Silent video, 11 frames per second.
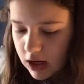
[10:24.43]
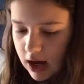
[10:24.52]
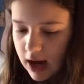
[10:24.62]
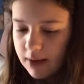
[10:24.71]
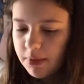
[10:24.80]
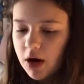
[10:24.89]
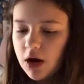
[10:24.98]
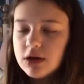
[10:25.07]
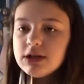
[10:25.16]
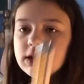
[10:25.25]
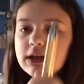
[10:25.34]
I
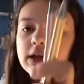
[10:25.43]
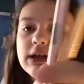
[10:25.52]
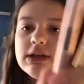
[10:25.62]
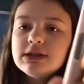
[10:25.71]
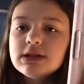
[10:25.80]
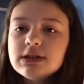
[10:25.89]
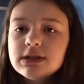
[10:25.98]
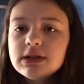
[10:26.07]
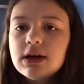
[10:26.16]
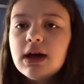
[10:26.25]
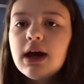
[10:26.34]
bought these.
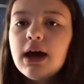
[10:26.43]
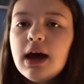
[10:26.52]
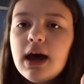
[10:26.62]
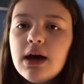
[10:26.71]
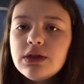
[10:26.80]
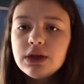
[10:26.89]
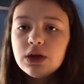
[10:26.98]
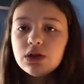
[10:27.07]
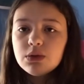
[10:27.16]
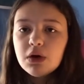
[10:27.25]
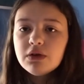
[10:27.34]
The
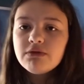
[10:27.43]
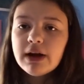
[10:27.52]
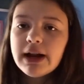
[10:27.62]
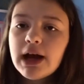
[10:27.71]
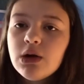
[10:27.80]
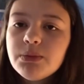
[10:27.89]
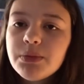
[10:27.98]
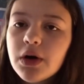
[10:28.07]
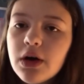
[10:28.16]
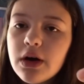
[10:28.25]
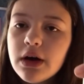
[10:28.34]
other one ran out,
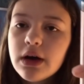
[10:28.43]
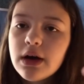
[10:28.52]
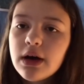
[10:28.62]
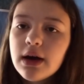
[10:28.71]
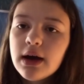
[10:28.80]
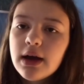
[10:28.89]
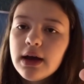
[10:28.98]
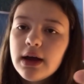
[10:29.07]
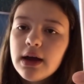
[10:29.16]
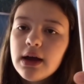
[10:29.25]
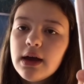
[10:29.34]
but
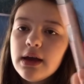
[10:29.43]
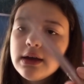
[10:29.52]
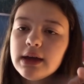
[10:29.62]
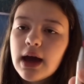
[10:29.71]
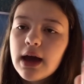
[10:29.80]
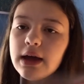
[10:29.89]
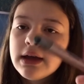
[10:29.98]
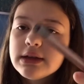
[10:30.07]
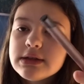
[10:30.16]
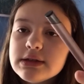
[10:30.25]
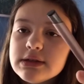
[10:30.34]
yeah,
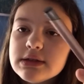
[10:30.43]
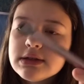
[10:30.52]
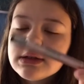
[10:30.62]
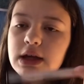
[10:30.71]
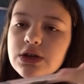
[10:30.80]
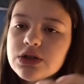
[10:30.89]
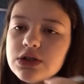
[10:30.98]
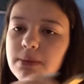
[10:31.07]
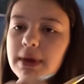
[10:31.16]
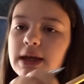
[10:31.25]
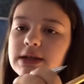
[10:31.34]
they're just
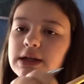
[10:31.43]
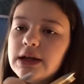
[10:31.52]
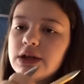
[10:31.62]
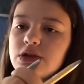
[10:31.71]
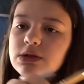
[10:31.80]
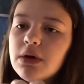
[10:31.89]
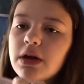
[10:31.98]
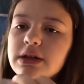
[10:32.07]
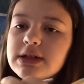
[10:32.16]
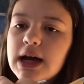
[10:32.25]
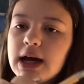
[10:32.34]
amazing. I use them all
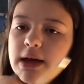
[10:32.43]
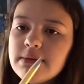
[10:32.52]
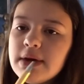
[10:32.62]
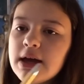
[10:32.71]
the time.